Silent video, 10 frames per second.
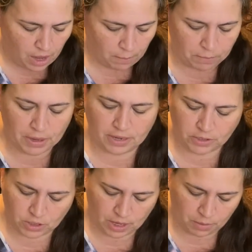
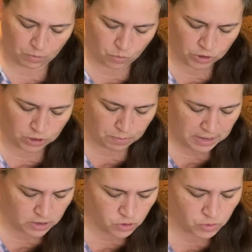But um, with the
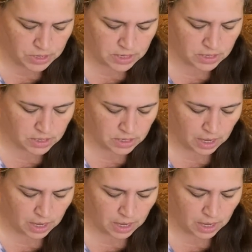Baker Creek,